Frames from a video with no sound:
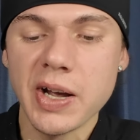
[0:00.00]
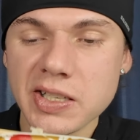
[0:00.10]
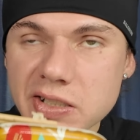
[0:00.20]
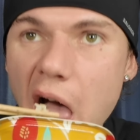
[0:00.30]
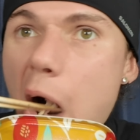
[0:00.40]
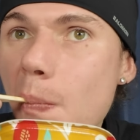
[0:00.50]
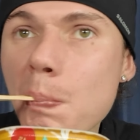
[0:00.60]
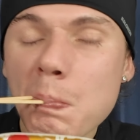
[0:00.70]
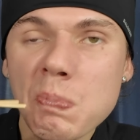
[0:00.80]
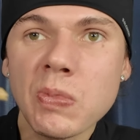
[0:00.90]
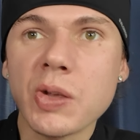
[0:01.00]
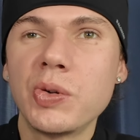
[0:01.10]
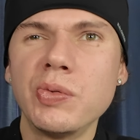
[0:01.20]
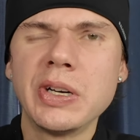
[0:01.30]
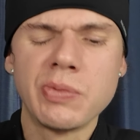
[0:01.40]
rice.
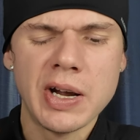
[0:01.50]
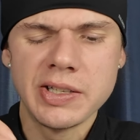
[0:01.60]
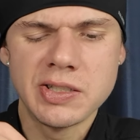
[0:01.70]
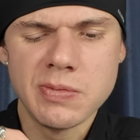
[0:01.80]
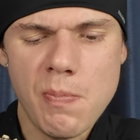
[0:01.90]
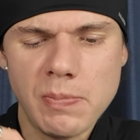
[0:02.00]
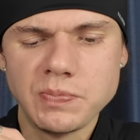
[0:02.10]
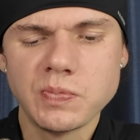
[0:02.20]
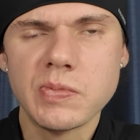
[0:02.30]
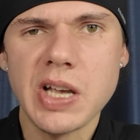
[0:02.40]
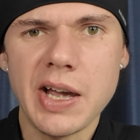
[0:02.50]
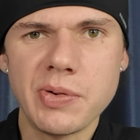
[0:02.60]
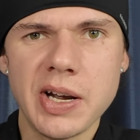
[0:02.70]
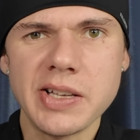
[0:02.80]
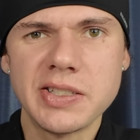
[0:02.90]
Korean rice, Thai
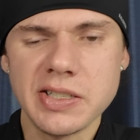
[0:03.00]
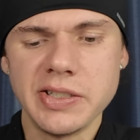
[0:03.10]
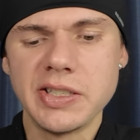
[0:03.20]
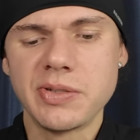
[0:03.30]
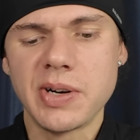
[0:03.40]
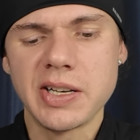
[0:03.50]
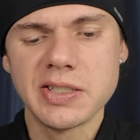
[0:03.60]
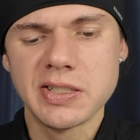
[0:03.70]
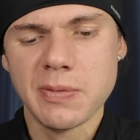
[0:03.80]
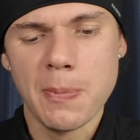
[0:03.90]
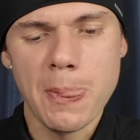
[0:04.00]
rice, Indian rice.